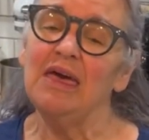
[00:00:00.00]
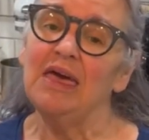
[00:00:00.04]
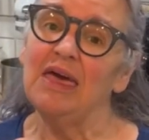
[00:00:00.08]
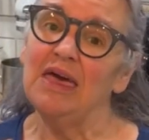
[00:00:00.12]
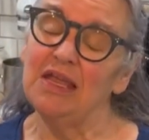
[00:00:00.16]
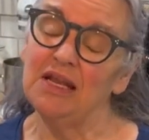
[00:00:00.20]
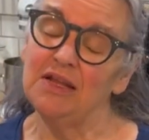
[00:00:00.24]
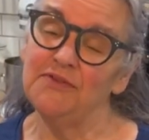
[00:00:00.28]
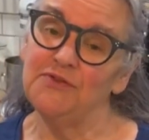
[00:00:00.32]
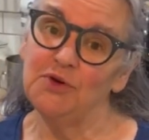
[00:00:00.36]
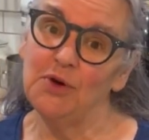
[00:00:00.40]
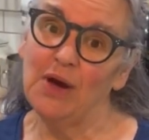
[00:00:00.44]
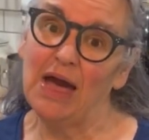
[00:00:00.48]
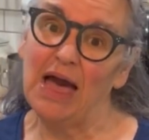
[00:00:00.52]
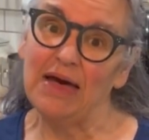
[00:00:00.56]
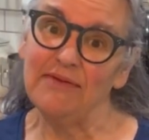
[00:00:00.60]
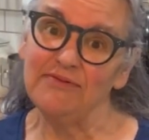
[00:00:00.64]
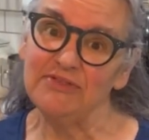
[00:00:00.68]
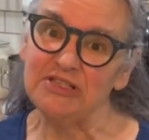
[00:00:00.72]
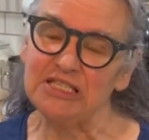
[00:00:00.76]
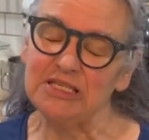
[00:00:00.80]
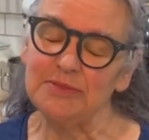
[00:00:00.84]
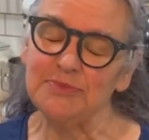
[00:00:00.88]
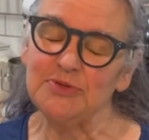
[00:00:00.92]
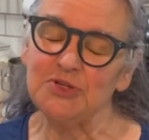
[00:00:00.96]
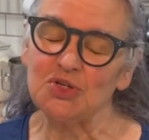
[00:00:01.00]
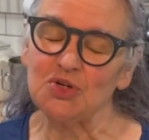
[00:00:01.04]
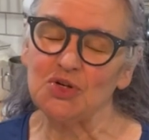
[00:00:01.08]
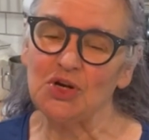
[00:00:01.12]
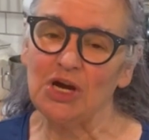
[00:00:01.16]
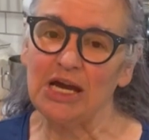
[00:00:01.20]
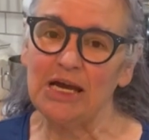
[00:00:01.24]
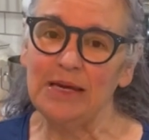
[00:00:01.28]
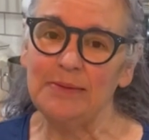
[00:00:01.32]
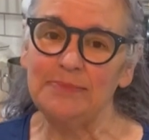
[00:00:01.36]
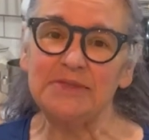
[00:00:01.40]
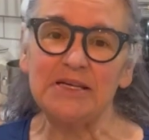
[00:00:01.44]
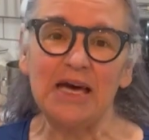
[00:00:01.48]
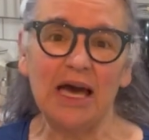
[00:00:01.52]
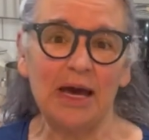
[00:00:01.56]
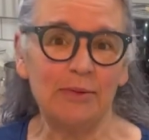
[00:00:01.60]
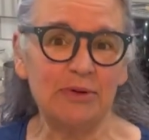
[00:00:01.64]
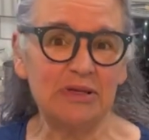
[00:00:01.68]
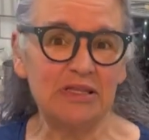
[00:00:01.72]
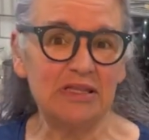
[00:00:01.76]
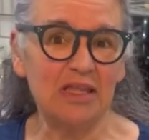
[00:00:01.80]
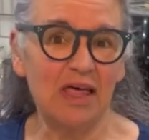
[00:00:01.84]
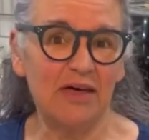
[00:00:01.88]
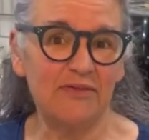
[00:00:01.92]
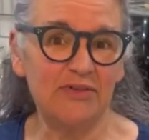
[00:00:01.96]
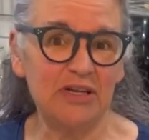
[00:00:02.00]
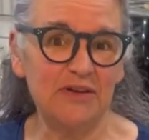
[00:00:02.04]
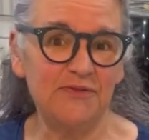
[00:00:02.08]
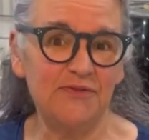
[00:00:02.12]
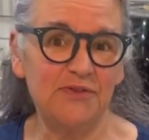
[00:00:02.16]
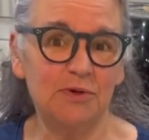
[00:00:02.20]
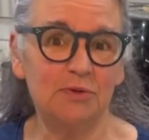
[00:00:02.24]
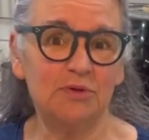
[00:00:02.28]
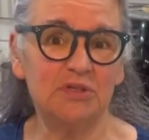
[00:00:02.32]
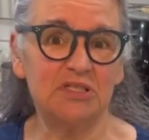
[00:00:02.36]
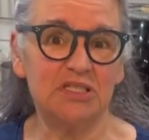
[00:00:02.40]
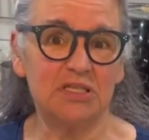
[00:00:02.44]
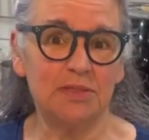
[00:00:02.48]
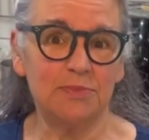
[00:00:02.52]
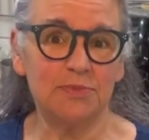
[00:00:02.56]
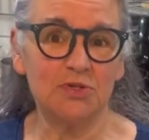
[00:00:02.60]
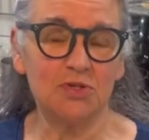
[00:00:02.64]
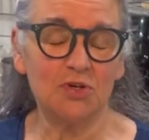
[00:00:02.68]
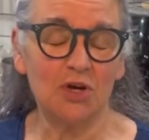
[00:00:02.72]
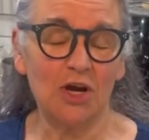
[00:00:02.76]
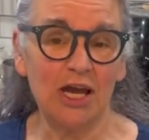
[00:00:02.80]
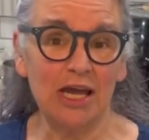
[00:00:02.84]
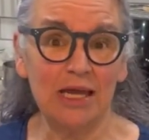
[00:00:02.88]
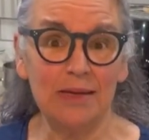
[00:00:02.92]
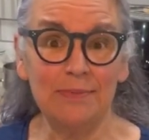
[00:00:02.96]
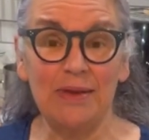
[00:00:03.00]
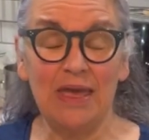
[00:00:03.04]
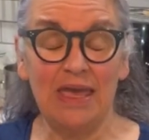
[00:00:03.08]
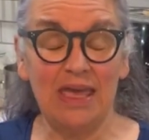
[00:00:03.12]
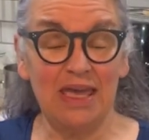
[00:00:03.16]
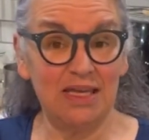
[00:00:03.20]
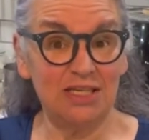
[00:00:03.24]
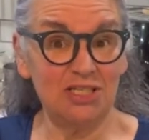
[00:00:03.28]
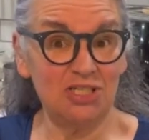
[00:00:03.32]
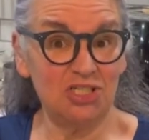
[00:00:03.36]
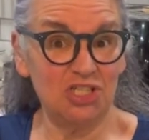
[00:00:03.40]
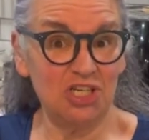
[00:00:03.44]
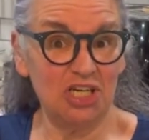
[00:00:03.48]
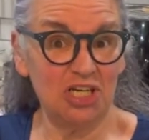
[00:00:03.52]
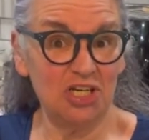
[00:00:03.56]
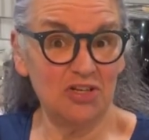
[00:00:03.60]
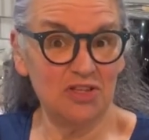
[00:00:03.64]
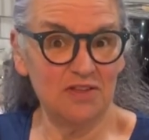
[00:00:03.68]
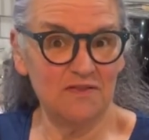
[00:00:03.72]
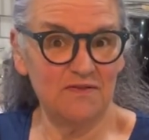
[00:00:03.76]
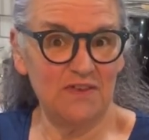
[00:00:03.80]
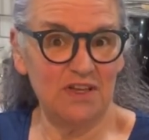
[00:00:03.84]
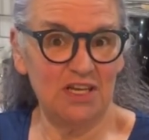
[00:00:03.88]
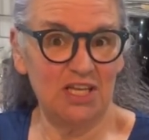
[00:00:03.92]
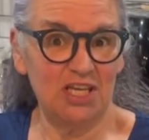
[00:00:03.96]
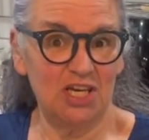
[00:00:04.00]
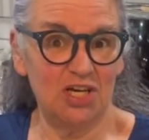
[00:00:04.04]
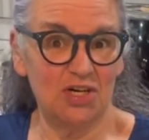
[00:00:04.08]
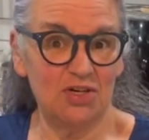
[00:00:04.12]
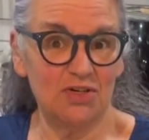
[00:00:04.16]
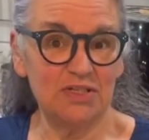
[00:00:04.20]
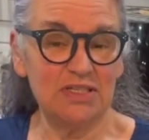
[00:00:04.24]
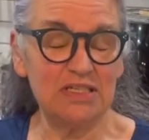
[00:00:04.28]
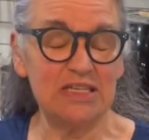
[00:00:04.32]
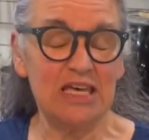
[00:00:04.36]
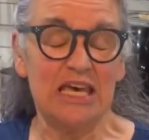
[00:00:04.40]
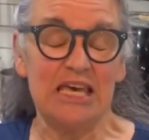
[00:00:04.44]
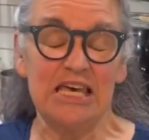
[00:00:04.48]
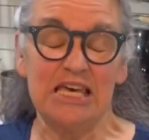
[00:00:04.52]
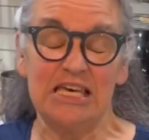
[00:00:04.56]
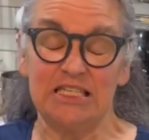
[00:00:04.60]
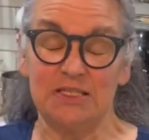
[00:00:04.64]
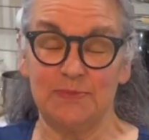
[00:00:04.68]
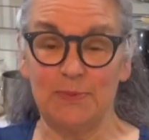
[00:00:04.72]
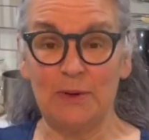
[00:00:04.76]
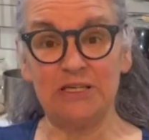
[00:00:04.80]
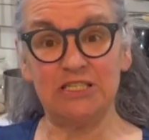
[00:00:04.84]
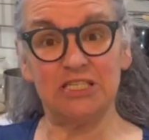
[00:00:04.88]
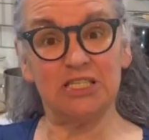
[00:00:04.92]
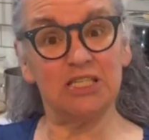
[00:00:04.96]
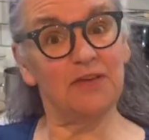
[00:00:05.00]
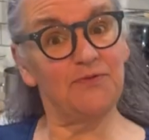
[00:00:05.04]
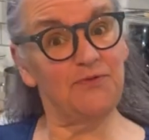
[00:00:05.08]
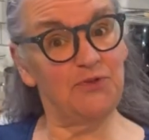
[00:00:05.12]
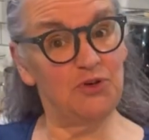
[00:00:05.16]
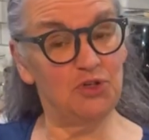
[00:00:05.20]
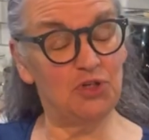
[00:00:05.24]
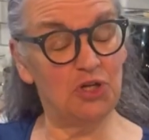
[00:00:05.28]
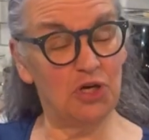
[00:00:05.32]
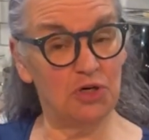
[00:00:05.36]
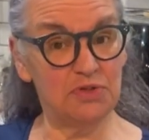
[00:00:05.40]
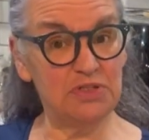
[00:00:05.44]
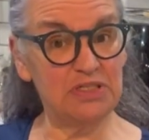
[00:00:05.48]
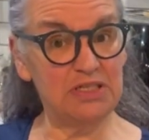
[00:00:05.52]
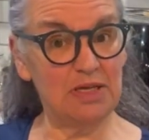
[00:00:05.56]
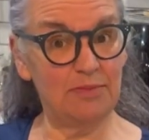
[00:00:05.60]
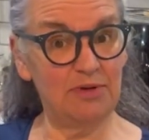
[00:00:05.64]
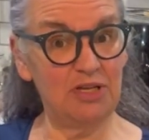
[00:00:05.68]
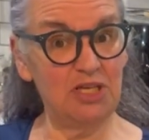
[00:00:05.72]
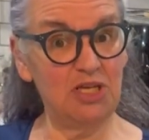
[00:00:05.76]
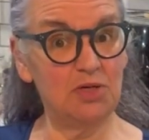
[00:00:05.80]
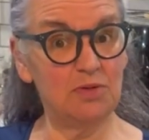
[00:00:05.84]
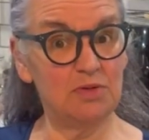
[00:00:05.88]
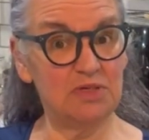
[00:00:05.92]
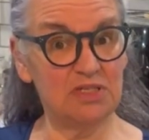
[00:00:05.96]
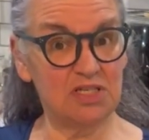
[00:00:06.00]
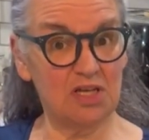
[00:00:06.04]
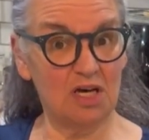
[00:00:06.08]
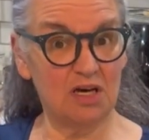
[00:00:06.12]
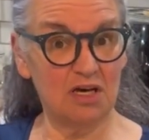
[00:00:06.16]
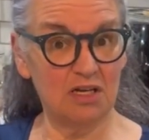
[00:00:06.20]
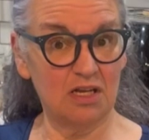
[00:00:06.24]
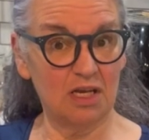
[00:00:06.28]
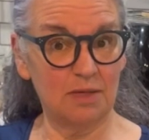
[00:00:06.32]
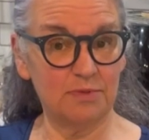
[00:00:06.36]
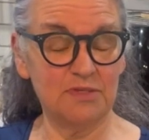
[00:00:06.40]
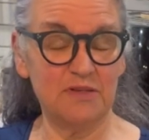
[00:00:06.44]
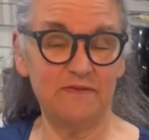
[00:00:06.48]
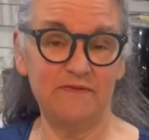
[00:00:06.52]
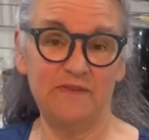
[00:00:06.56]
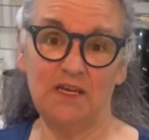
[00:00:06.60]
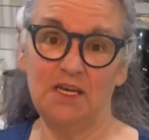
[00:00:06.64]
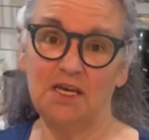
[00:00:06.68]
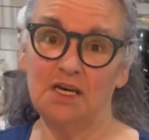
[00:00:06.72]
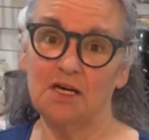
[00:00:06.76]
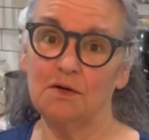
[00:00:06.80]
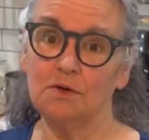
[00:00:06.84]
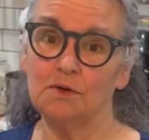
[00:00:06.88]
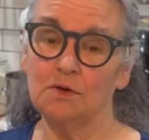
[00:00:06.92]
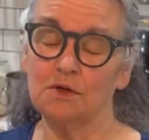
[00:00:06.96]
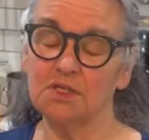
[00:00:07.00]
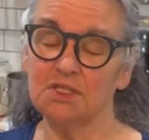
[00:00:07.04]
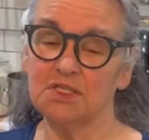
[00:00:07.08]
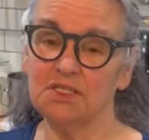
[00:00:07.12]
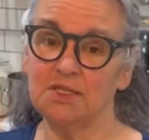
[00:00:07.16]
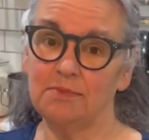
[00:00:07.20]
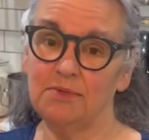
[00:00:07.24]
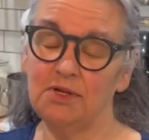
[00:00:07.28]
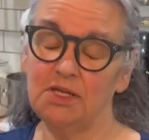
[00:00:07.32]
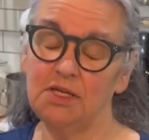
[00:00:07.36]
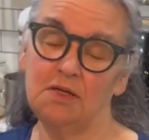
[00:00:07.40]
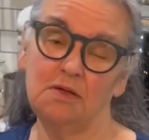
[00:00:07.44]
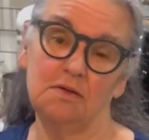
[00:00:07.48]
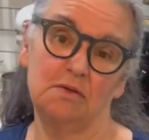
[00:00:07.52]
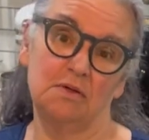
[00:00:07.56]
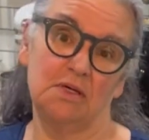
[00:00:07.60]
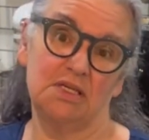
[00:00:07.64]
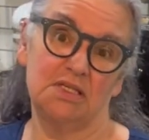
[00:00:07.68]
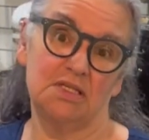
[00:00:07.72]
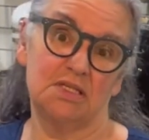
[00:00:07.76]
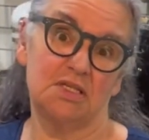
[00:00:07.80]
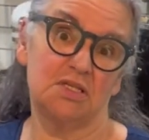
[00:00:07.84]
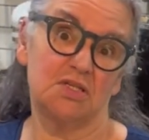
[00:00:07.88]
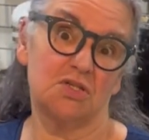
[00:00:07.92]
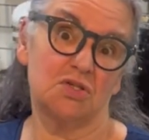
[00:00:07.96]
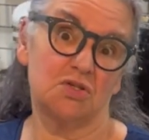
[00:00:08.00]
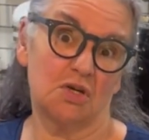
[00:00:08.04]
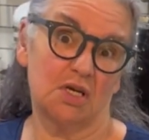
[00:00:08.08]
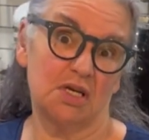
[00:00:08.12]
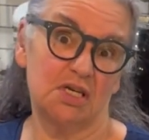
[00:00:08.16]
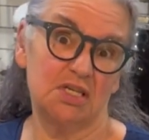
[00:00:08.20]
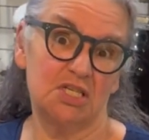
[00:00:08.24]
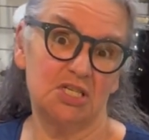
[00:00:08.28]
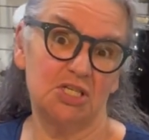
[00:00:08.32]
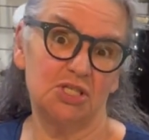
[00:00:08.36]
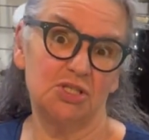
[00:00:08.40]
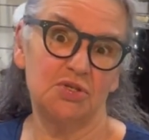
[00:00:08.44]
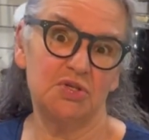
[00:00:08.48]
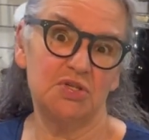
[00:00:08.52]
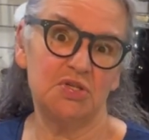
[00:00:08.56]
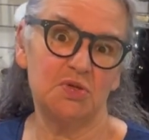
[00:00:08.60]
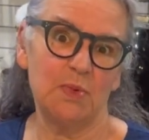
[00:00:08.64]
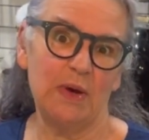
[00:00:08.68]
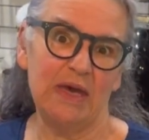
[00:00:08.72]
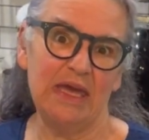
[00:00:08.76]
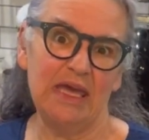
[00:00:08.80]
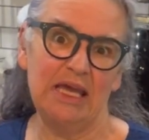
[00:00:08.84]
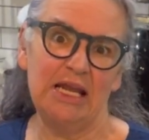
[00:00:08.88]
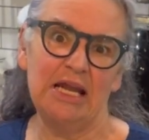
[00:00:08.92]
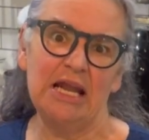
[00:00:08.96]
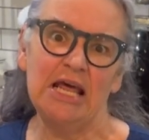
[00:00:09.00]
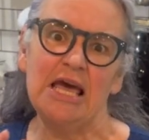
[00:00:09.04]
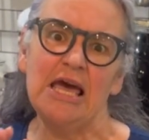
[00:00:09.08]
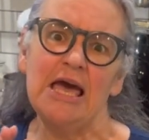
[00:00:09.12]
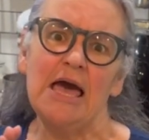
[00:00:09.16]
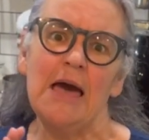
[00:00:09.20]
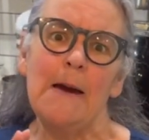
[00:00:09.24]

And if you haven't subscribed, I would love it if you would subscribe and share the videos, especially if you know somebody who is on Optavia or somebody who is trying to lose weight.